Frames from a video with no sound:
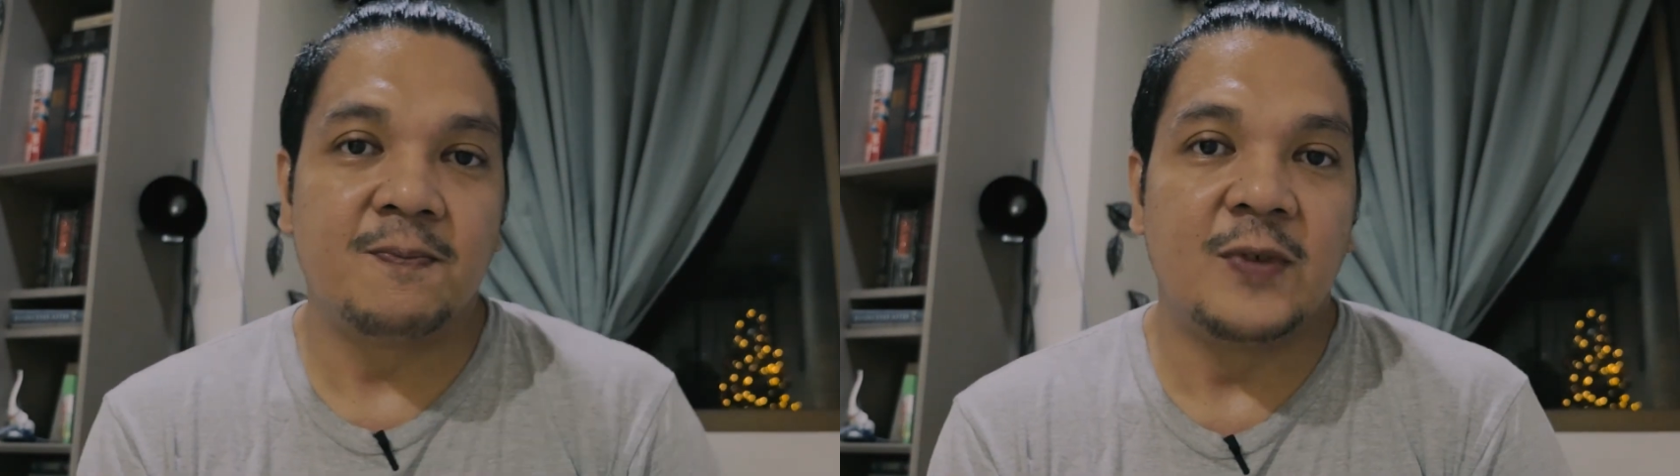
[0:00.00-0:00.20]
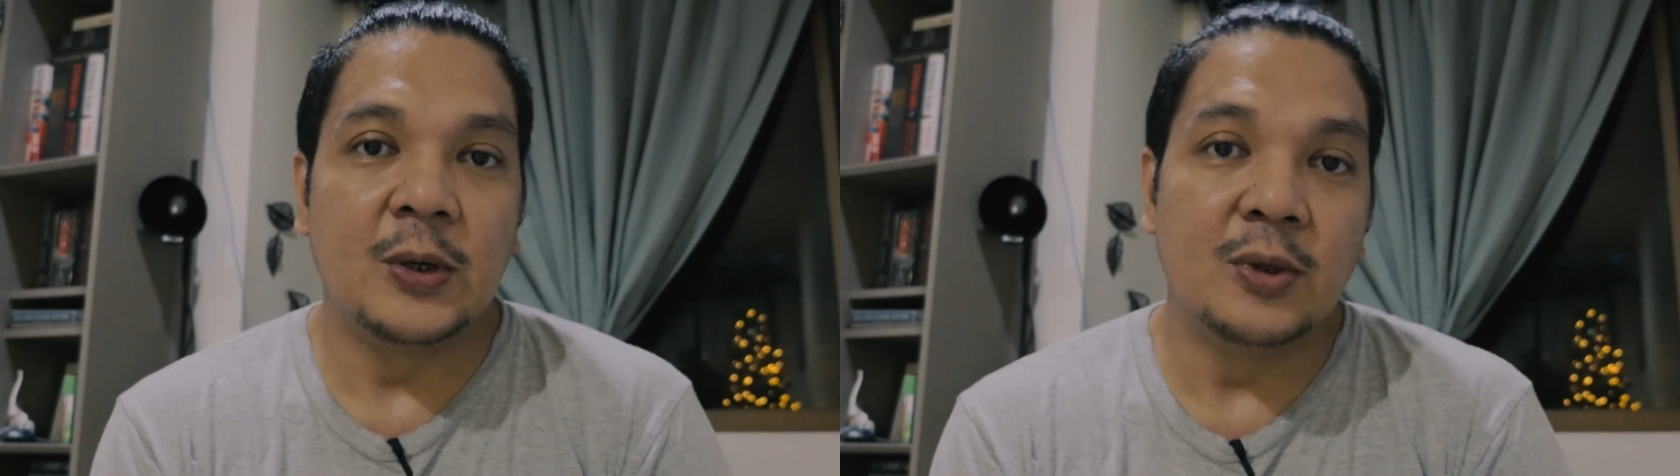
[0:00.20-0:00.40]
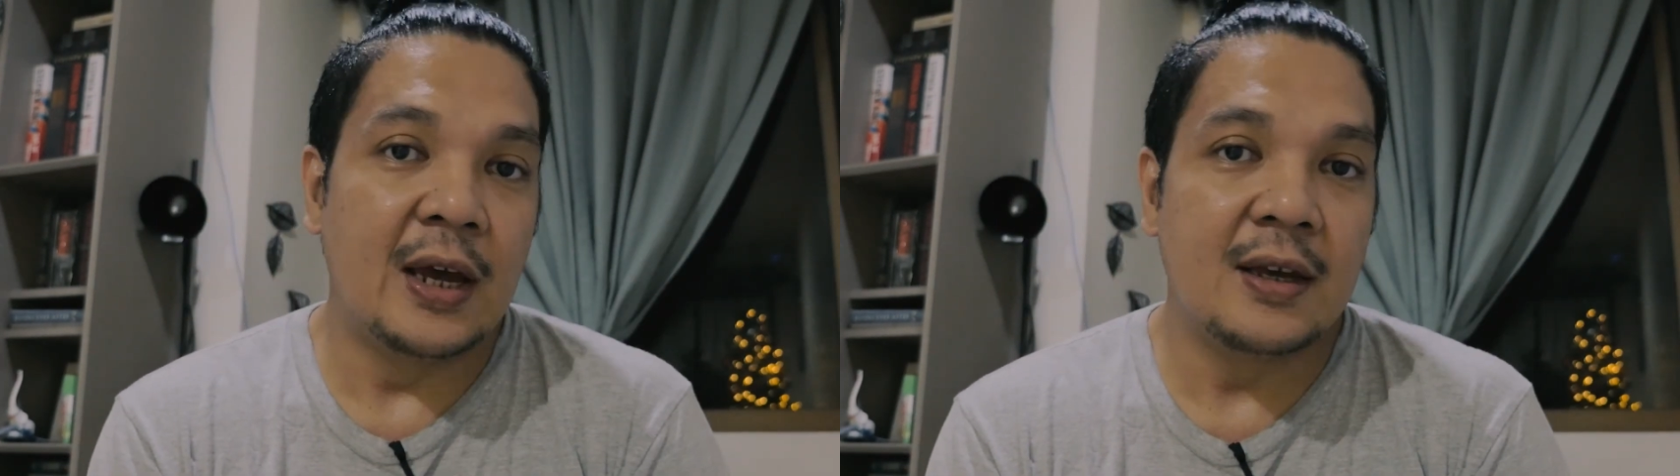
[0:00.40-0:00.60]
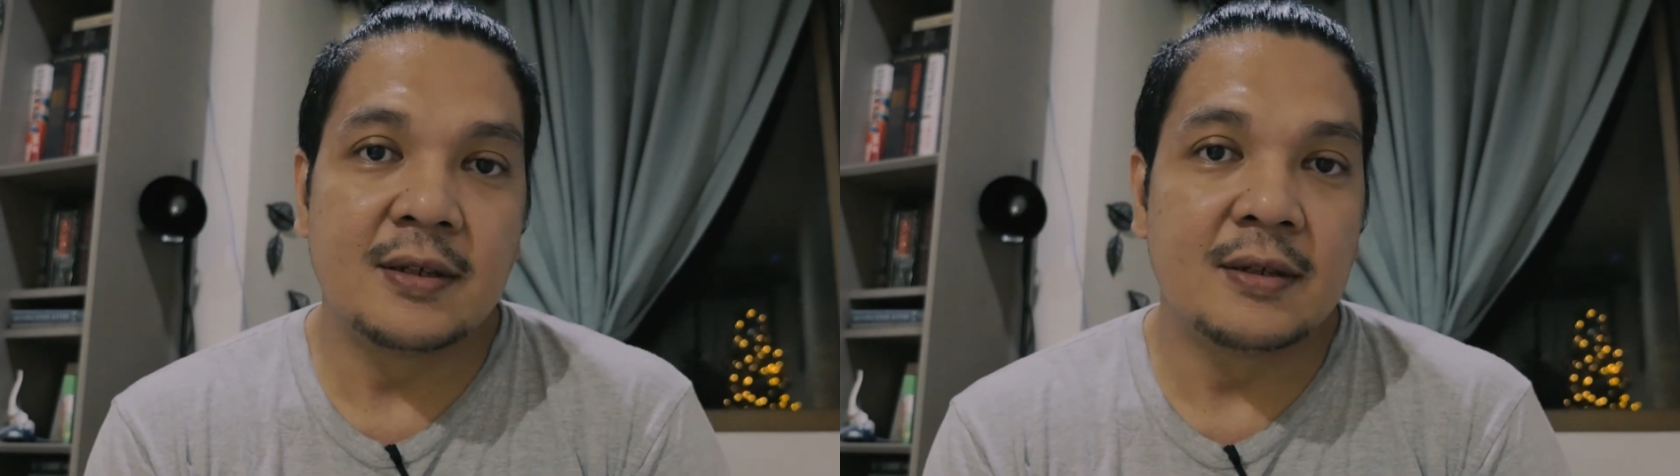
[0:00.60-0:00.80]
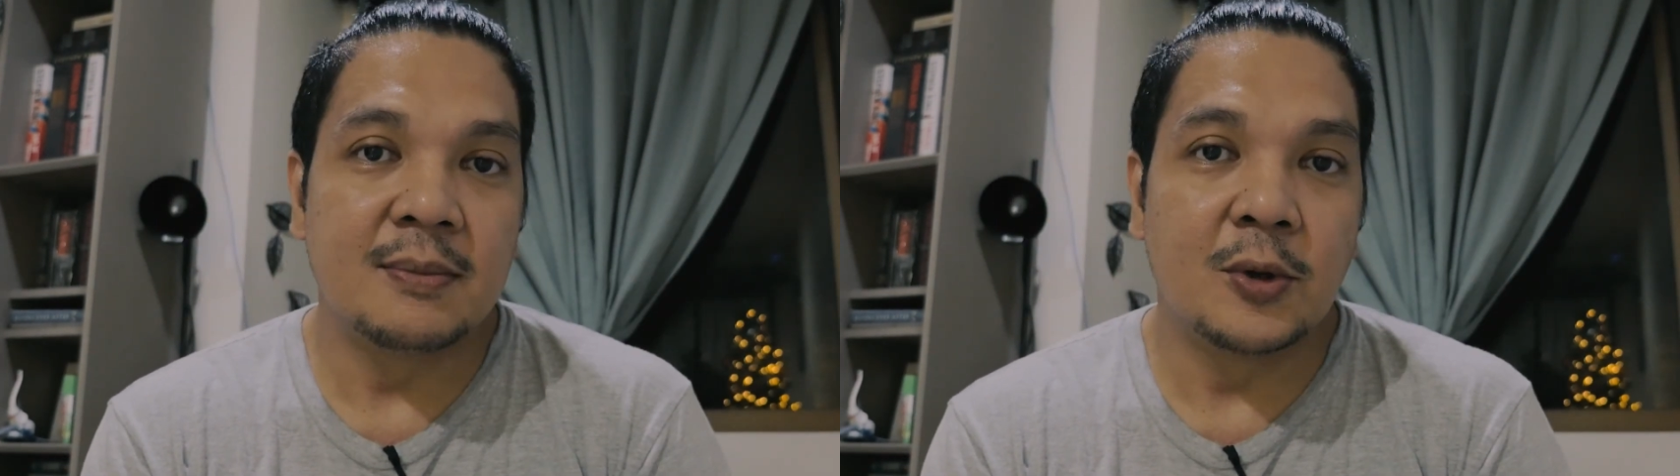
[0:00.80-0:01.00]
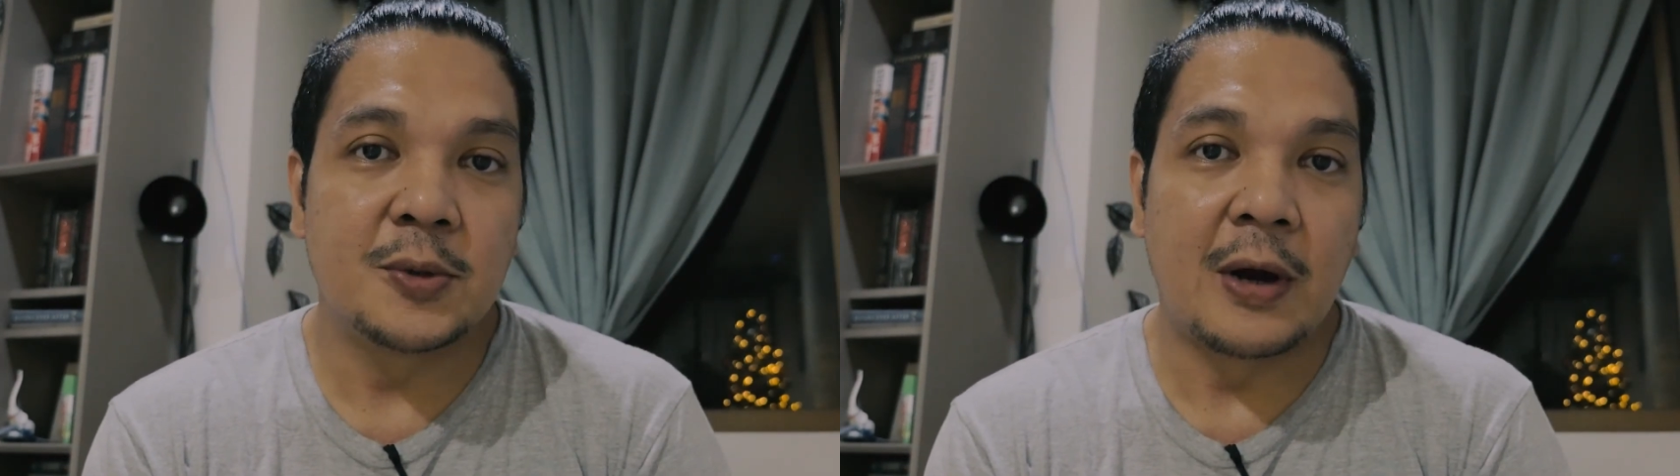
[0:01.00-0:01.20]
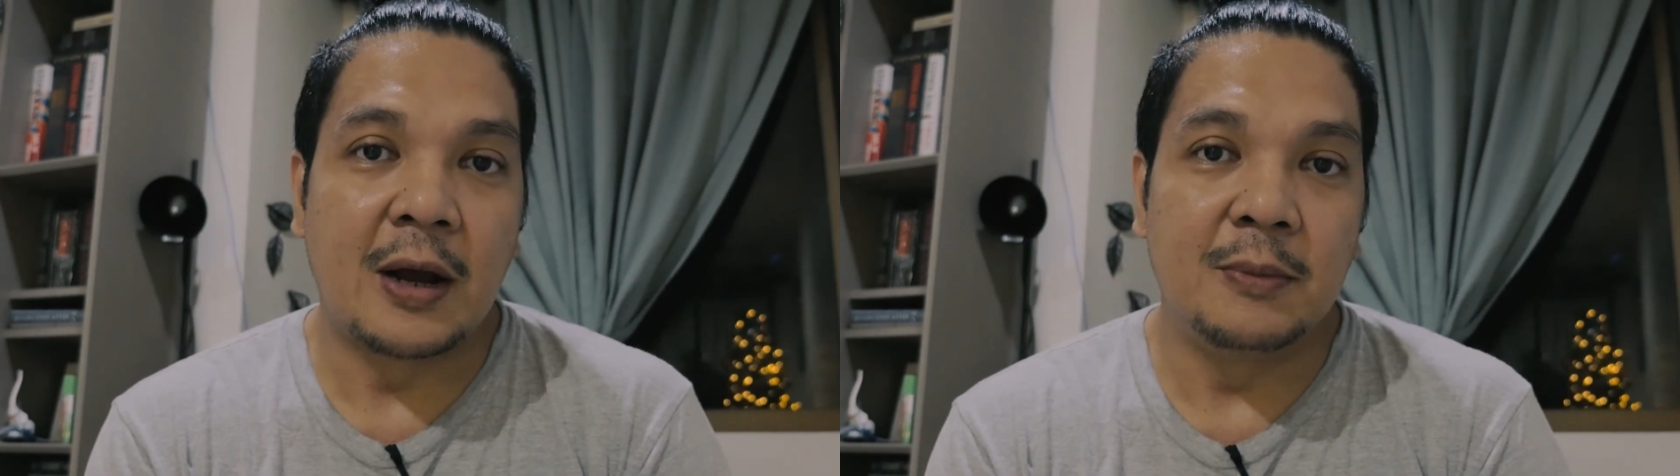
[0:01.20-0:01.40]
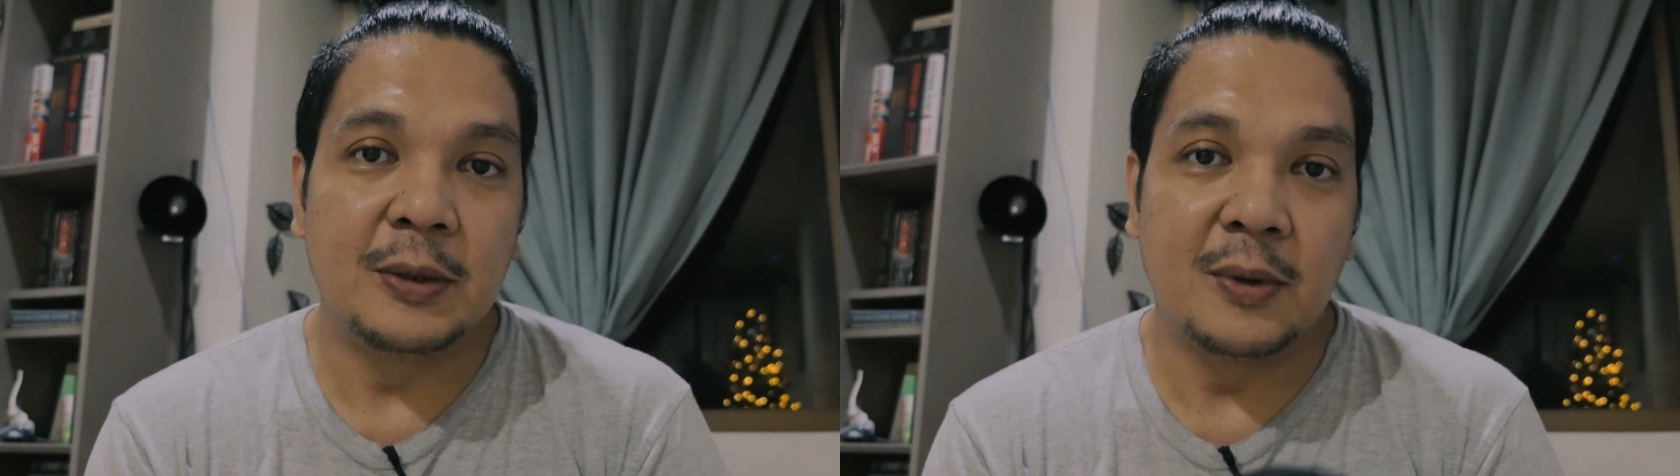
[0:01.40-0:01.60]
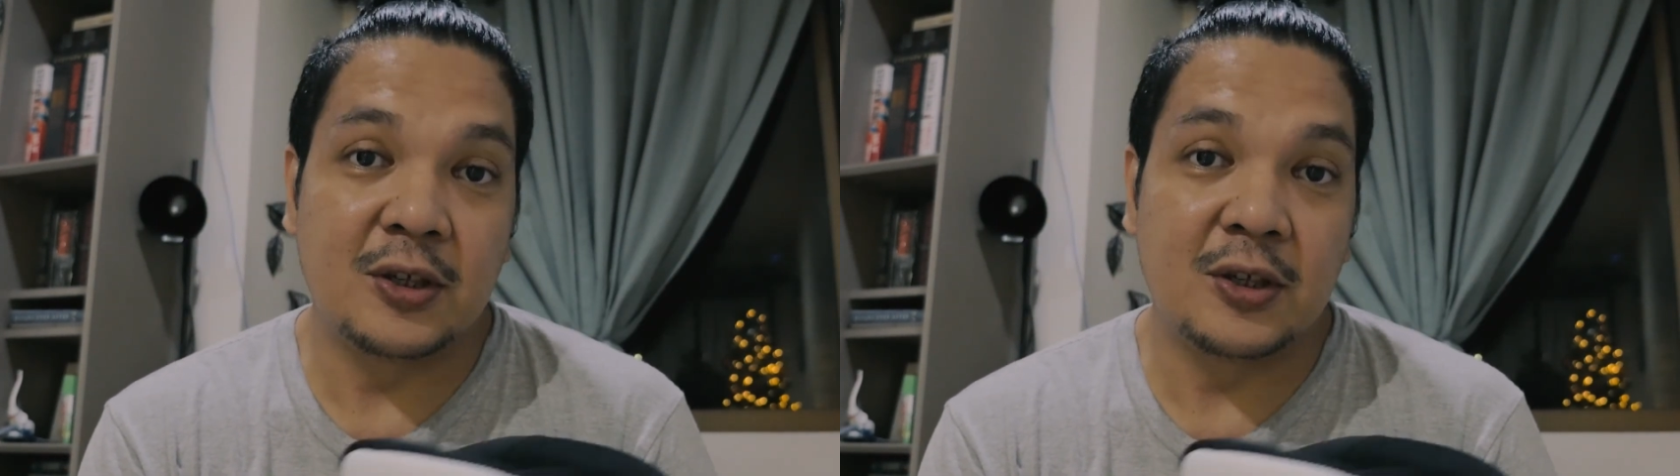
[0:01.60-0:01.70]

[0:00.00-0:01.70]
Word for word: few days, most probably.